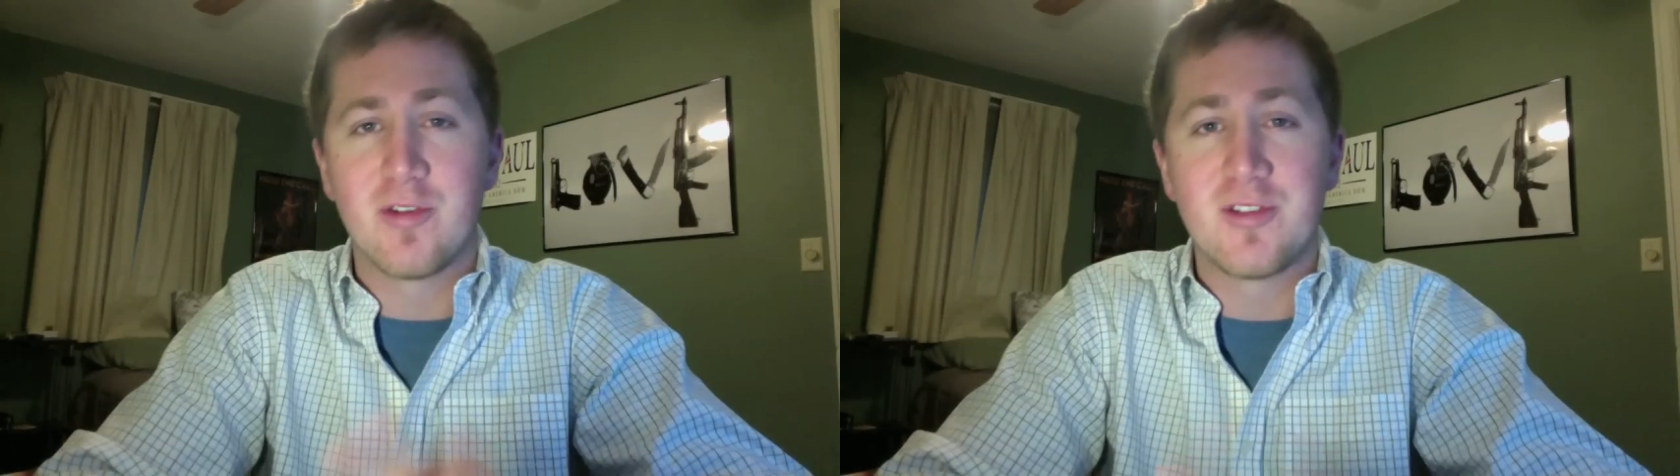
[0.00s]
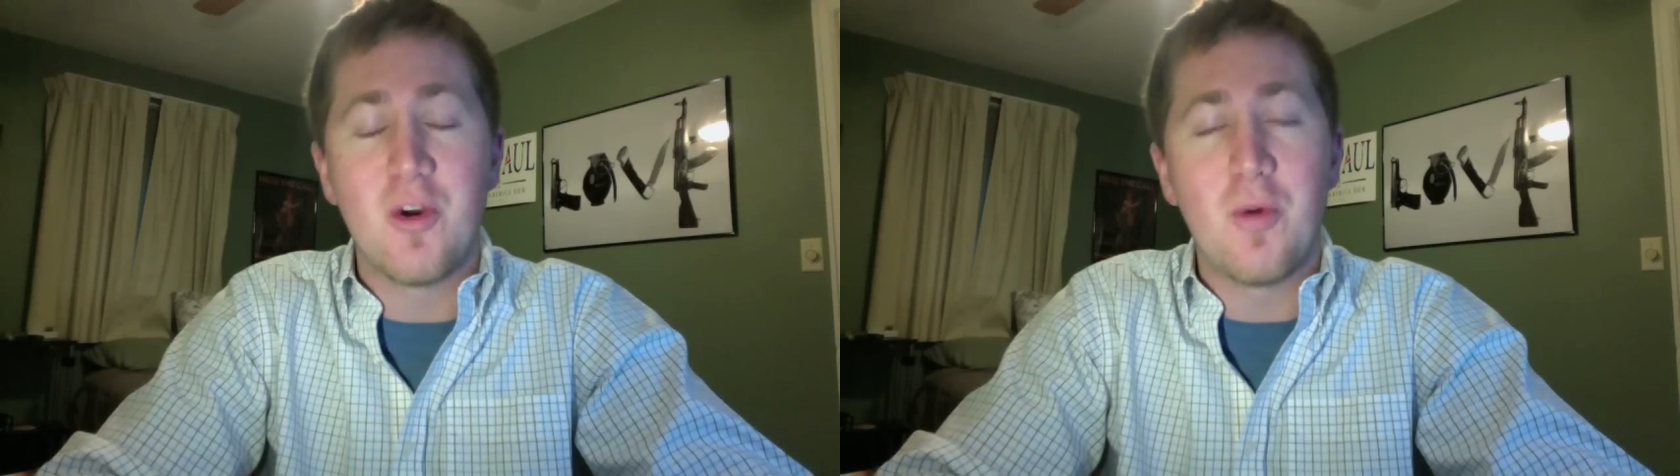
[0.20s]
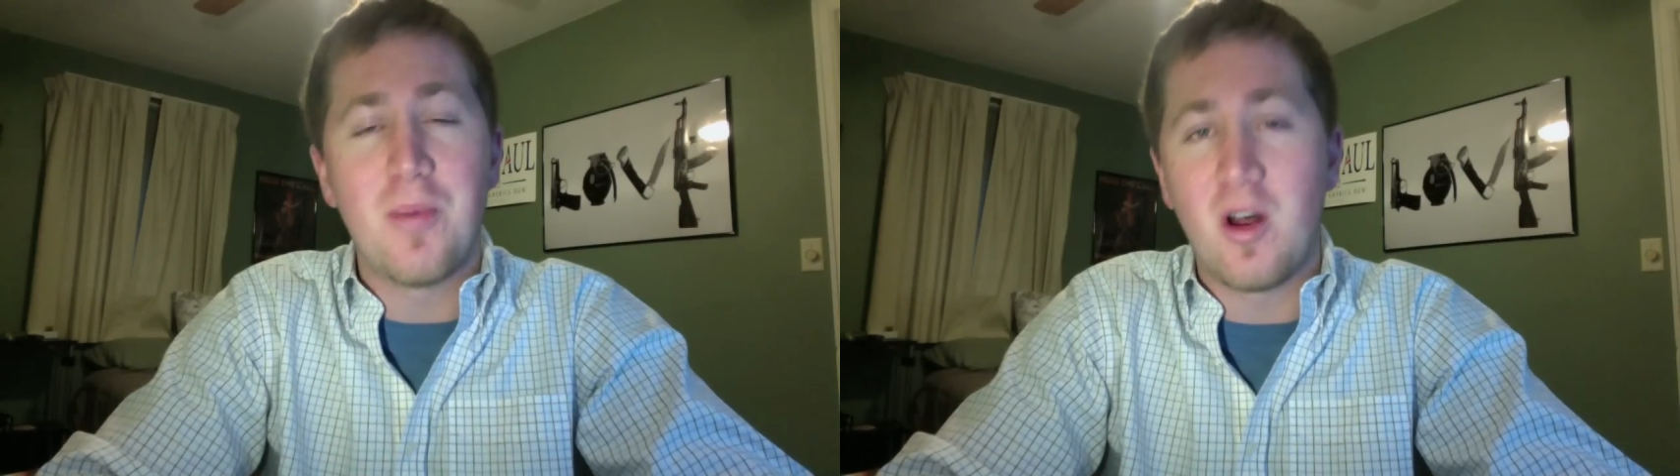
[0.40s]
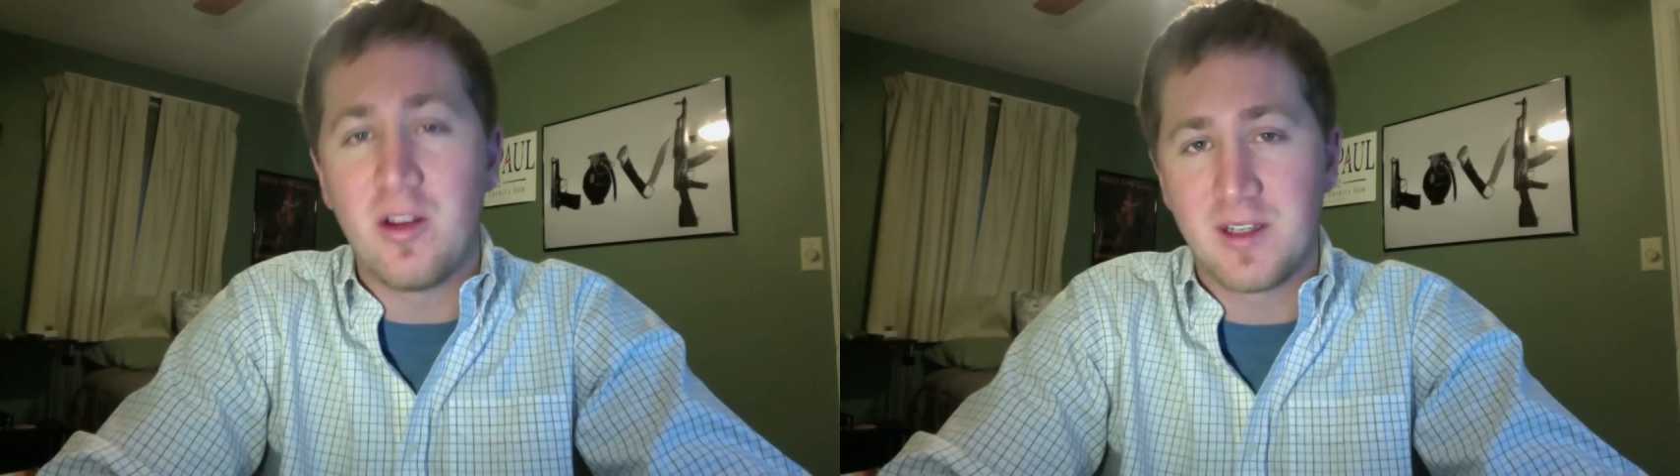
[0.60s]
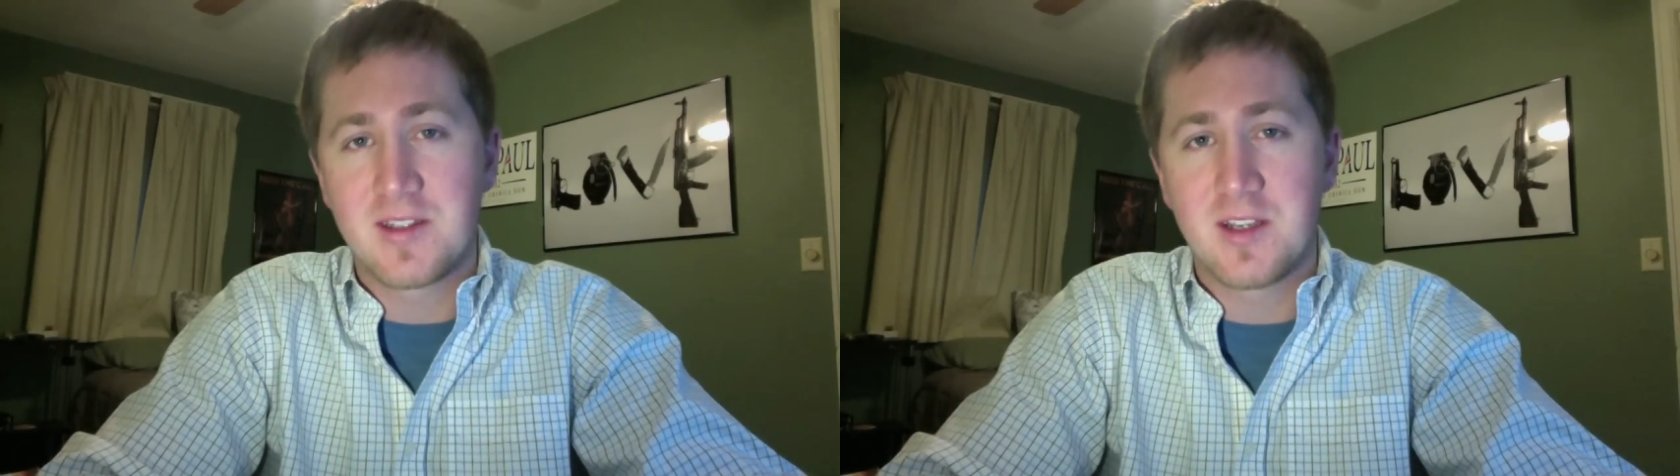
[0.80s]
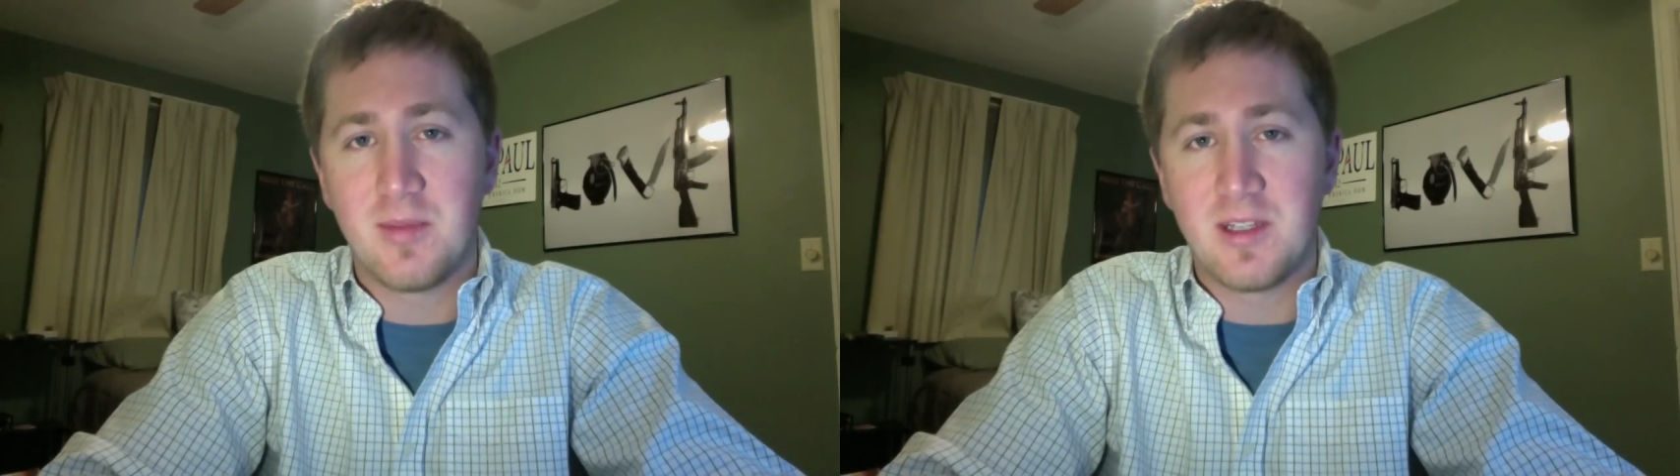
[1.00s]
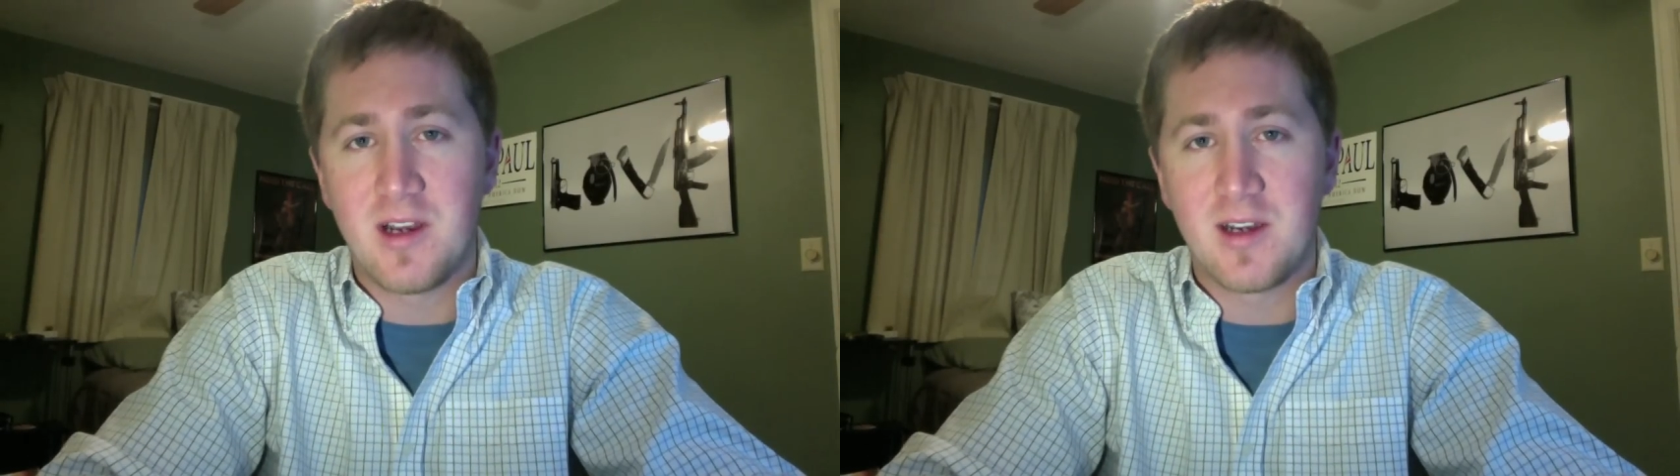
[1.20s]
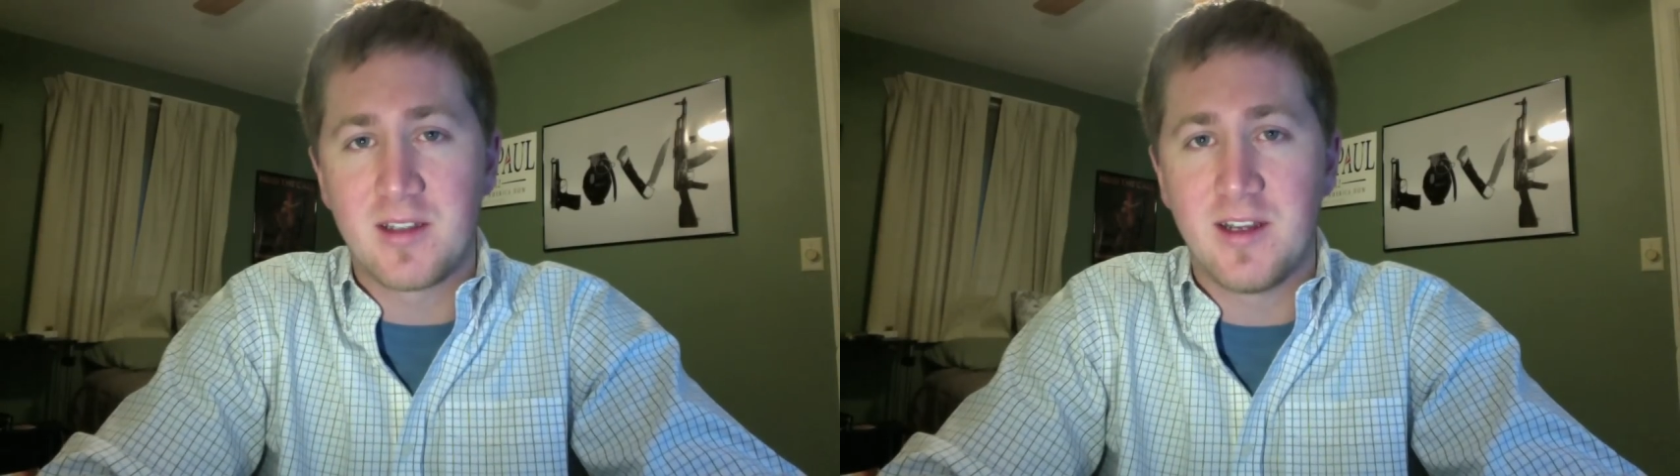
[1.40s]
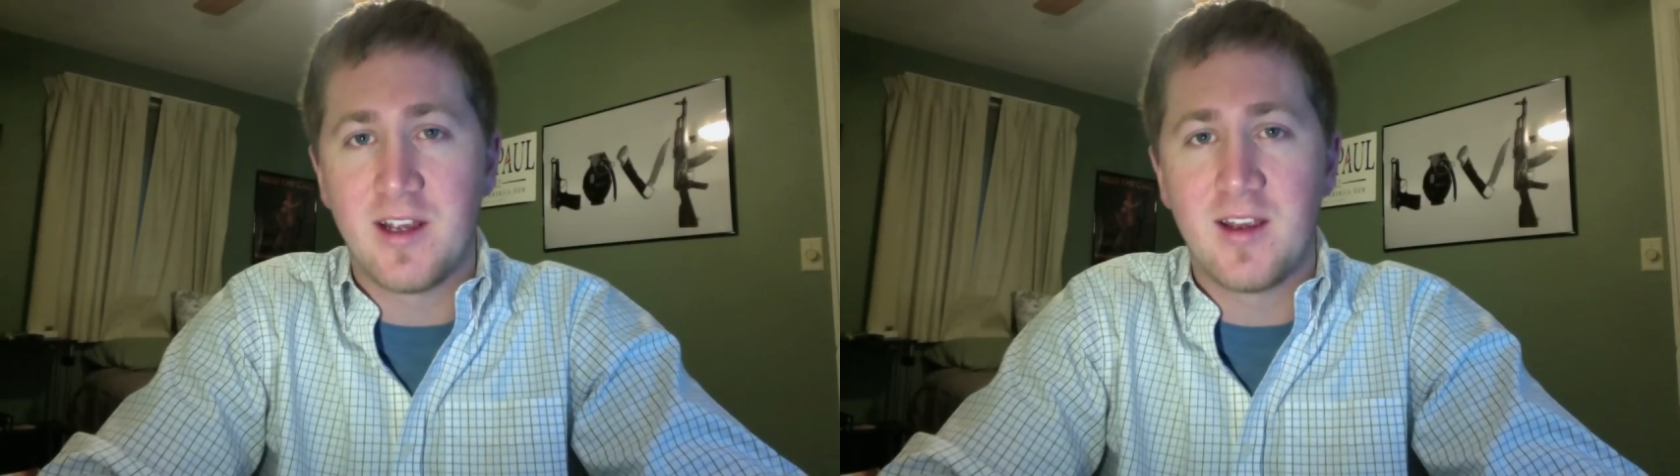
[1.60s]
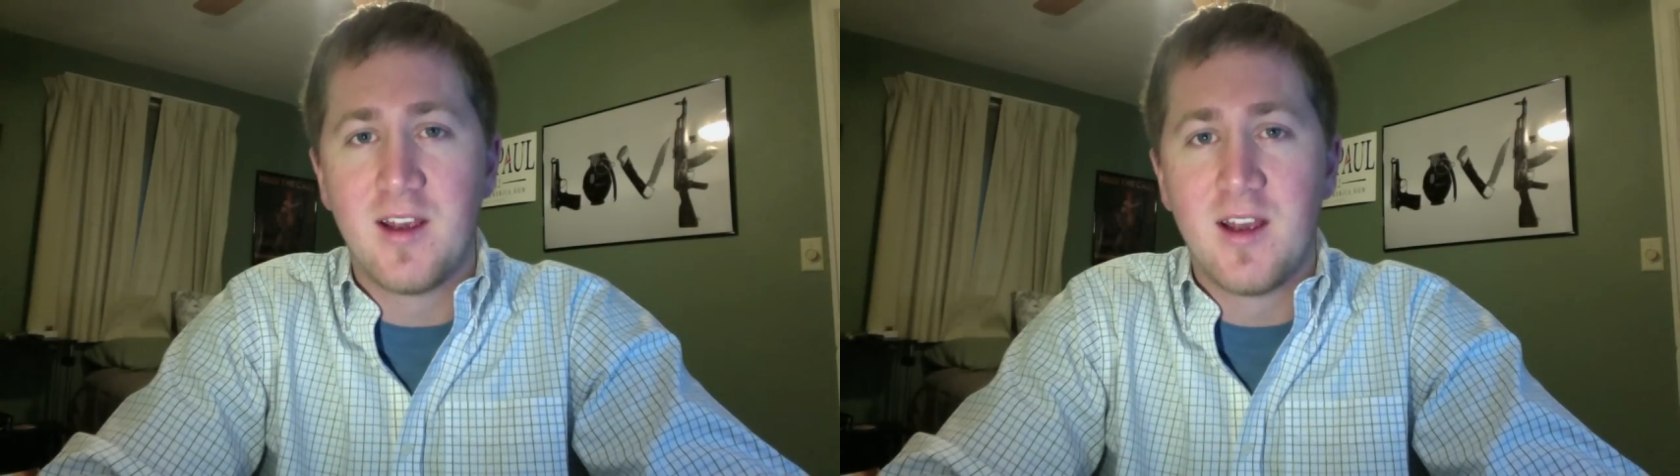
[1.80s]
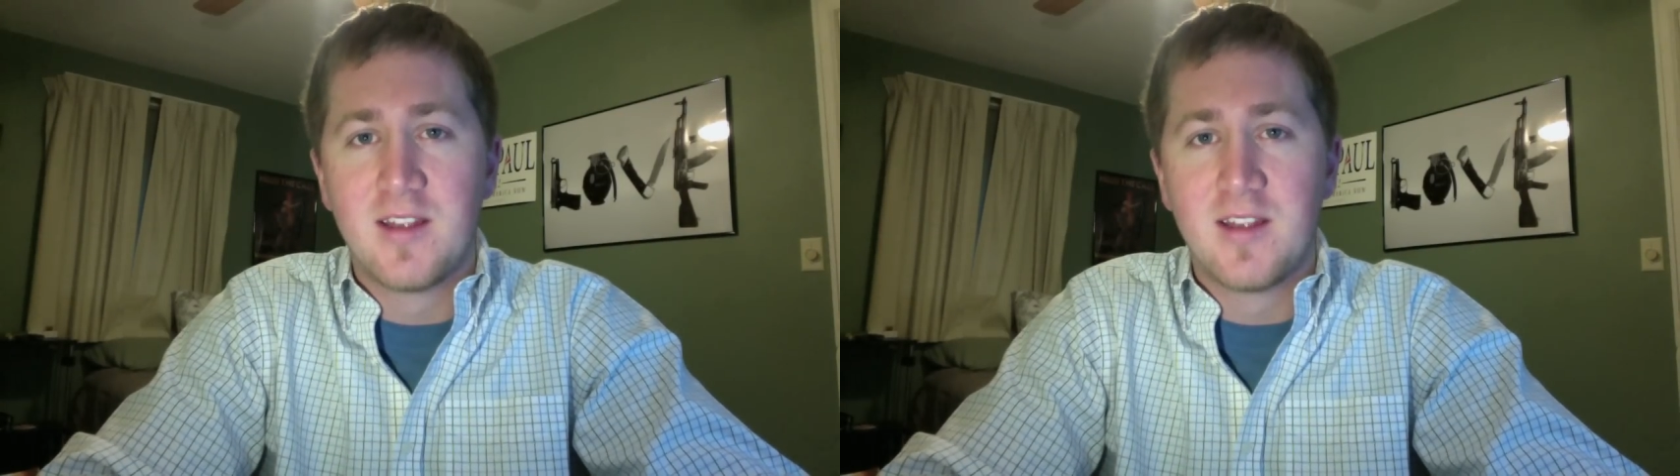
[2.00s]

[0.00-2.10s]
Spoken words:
there's no politics going to be talked today.